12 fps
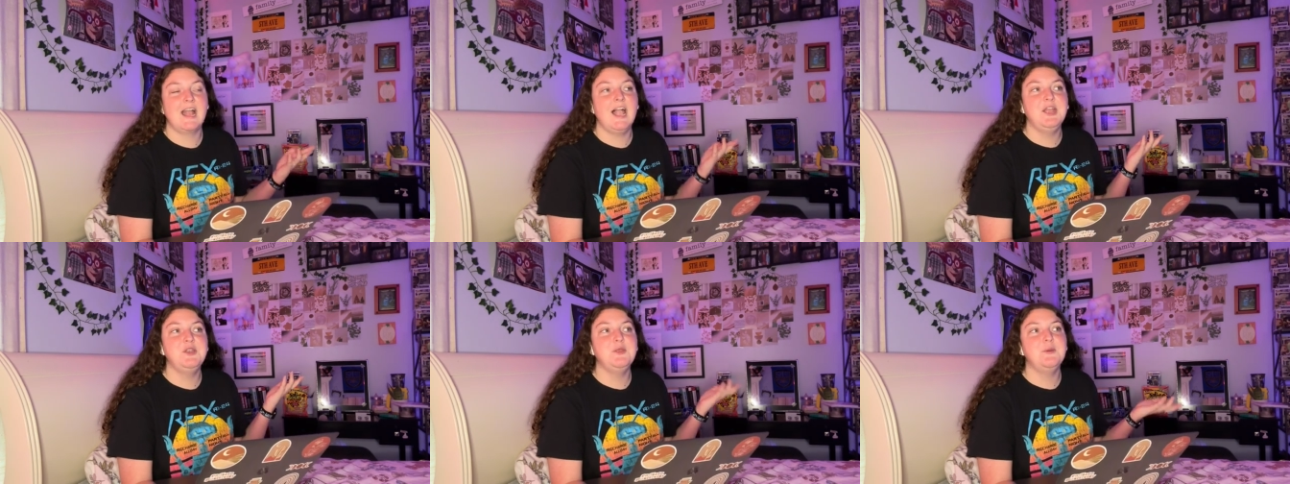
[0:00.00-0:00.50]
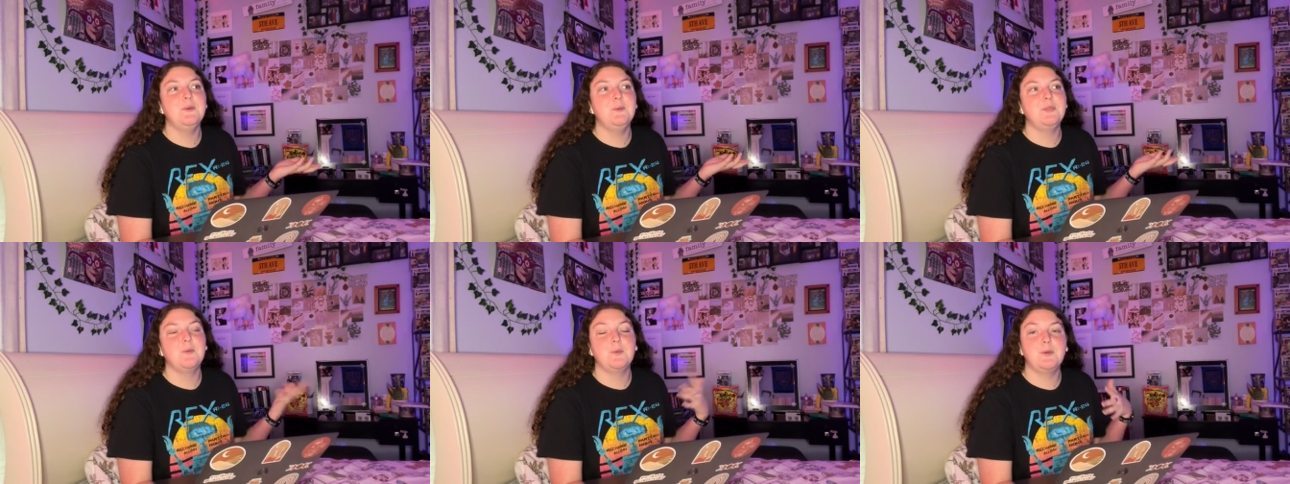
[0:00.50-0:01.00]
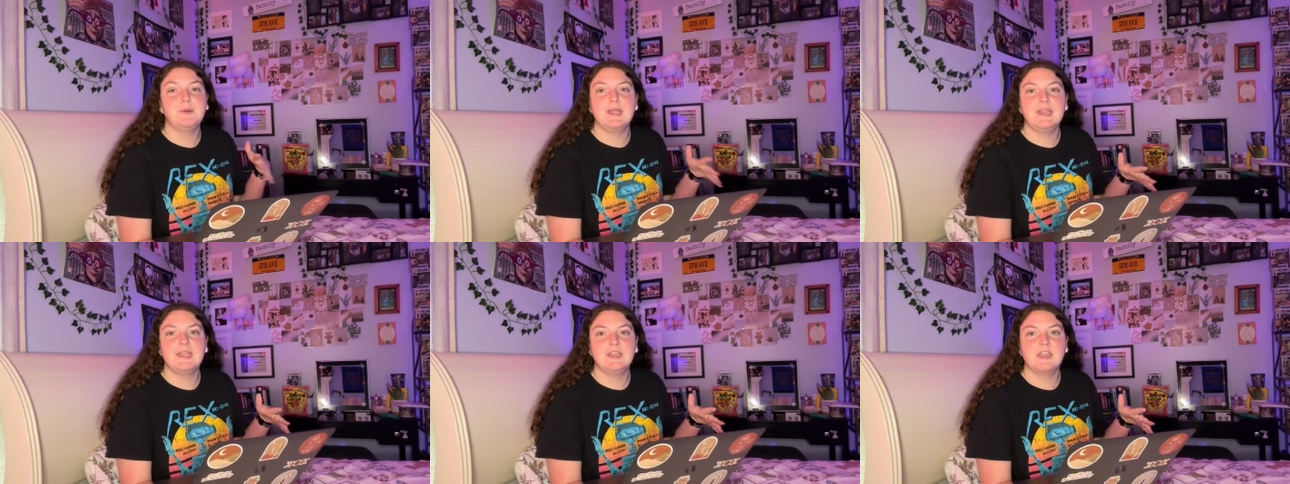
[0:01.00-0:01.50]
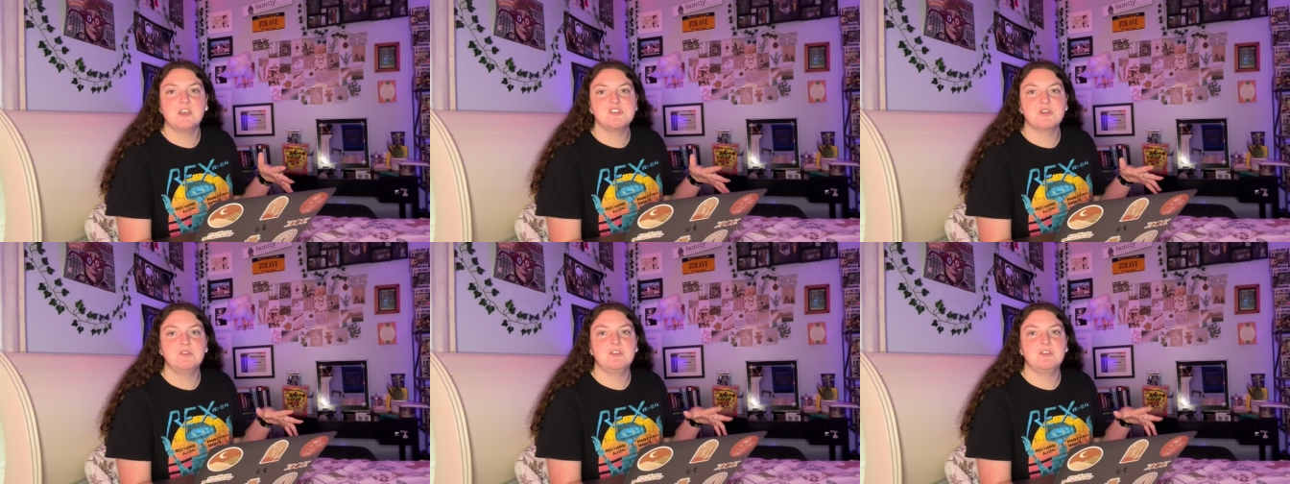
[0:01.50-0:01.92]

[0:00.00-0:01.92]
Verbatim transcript: I knew that we were getting Indiana Jones.